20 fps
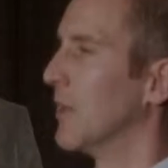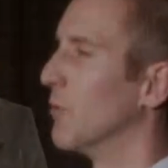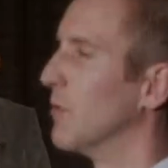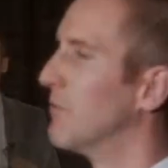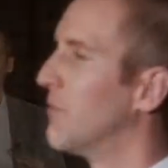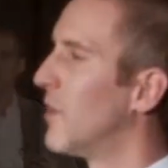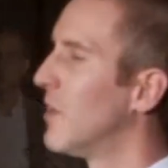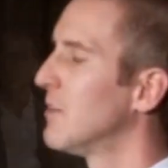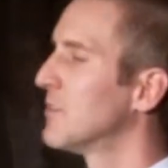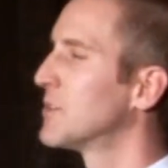
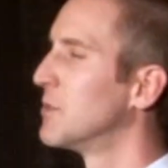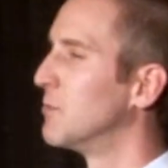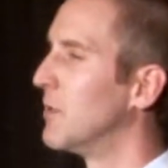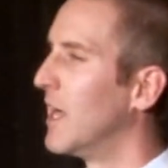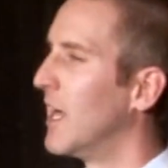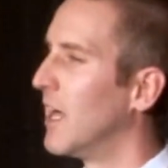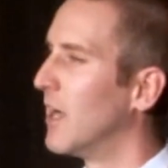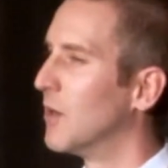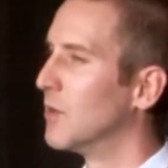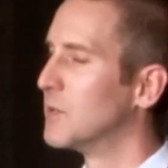revolves
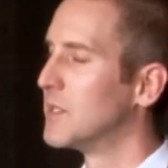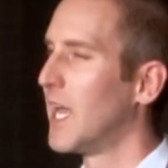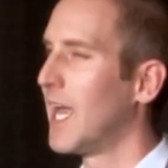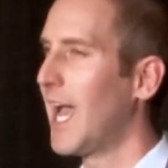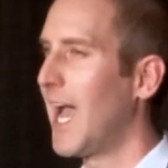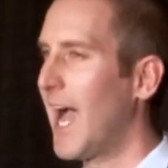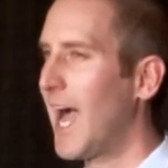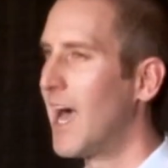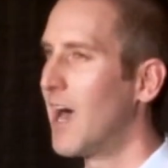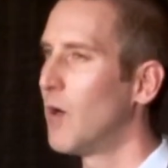around
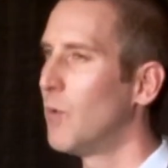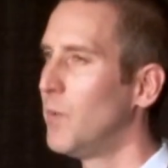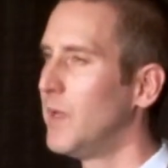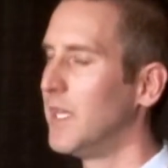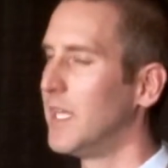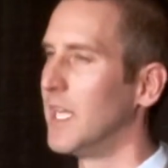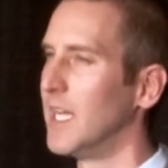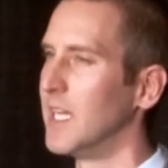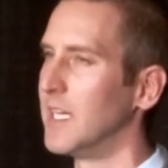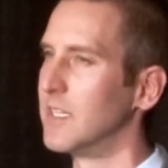how we
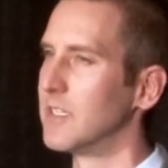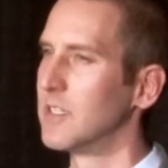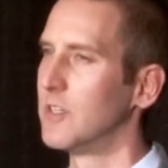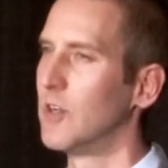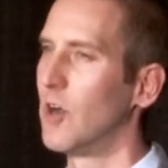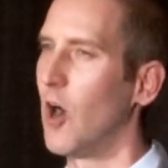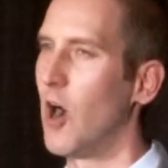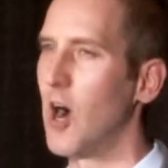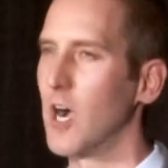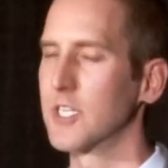get
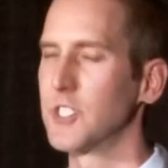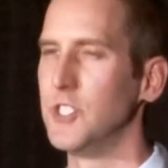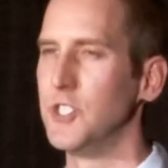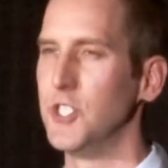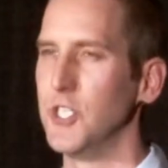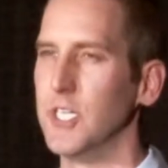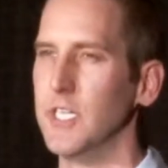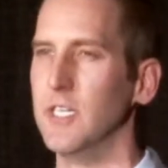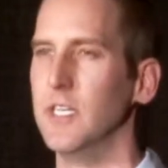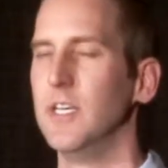
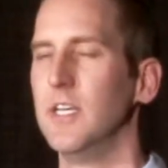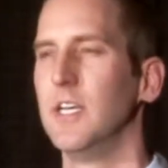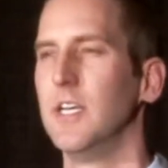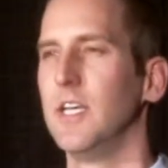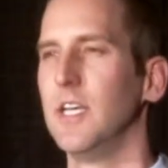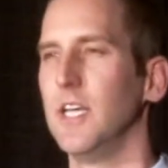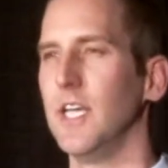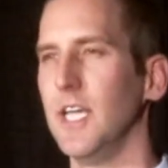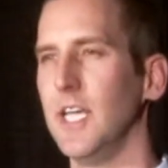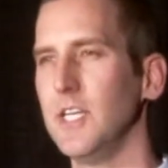oxygen
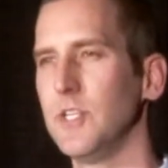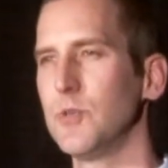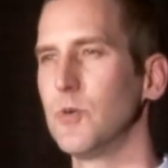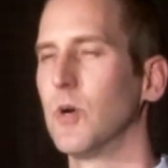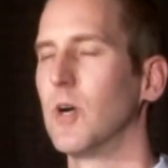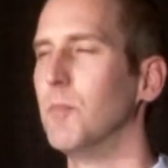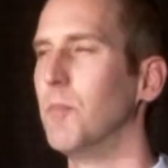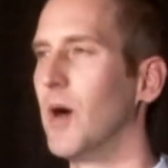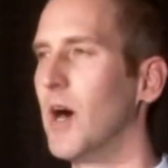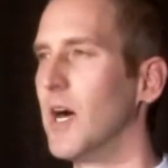into
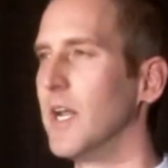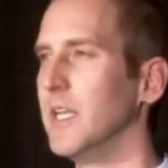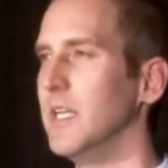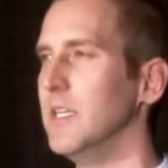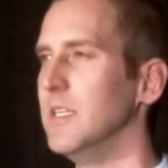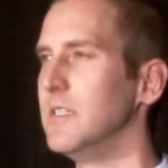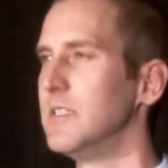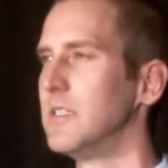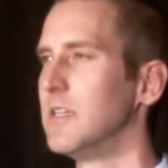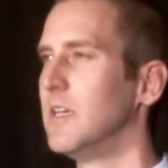our
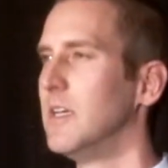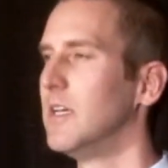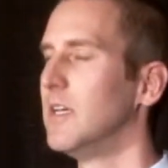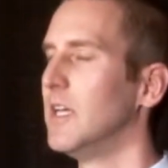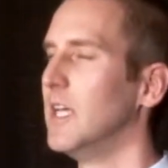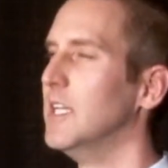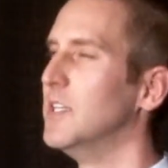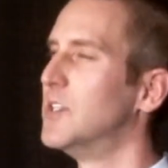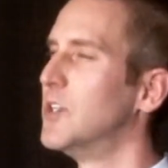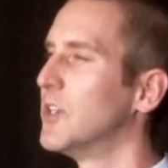bodies,
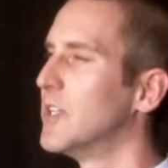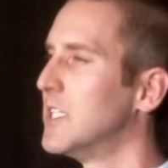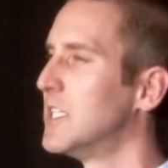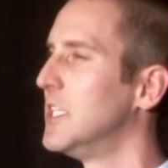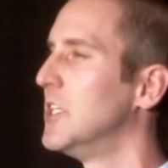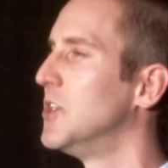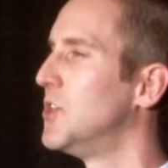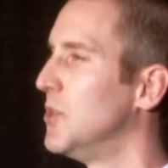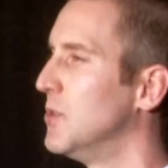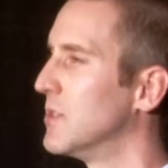into the
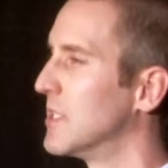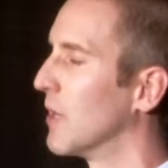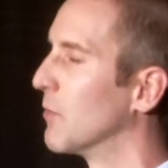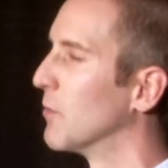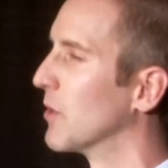tissues that